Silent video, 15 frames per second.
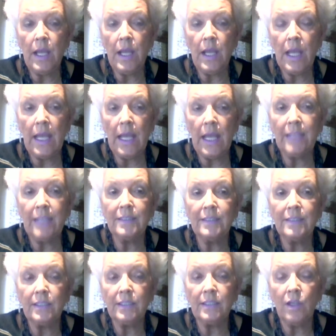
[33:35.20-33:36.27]
has
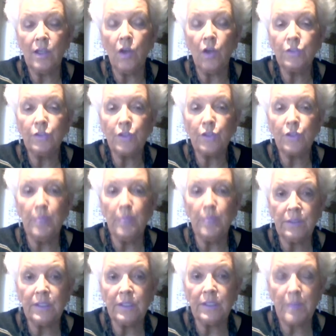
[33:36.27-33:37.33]
also
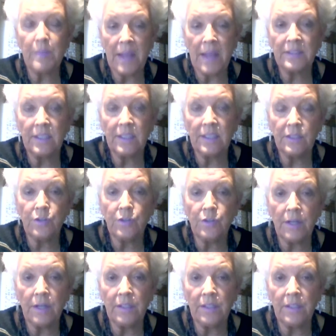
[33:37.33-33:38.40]
built the capacity and
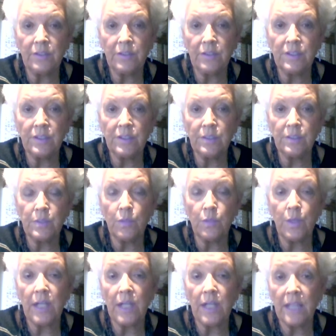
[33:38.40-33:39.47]
strength in health systems and where
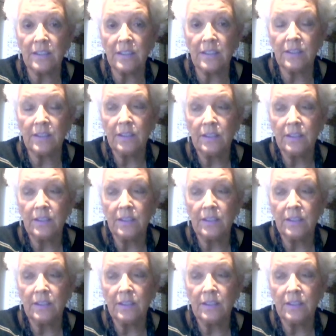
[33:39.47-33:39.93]
it hasn't.